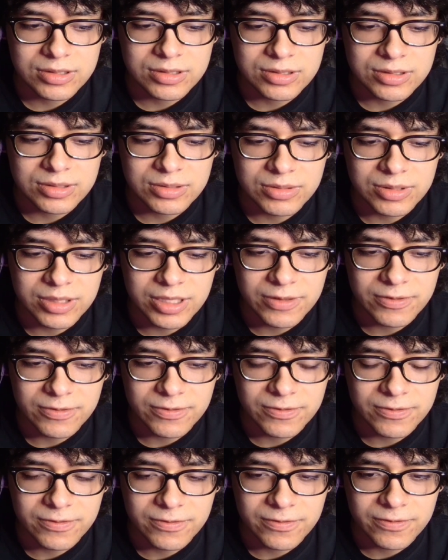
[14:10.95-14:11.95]
to get
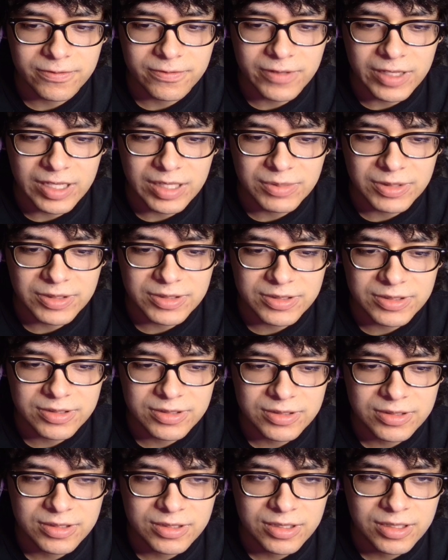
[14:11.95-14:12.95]
famous
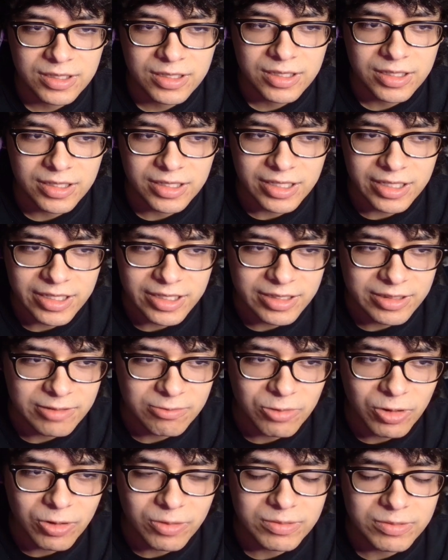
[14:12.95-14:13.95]
and
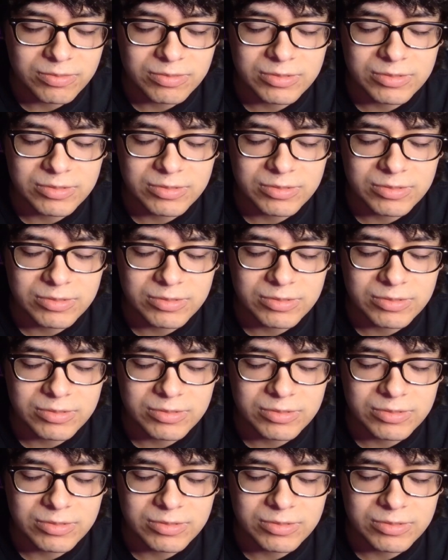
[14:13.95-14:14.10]
well,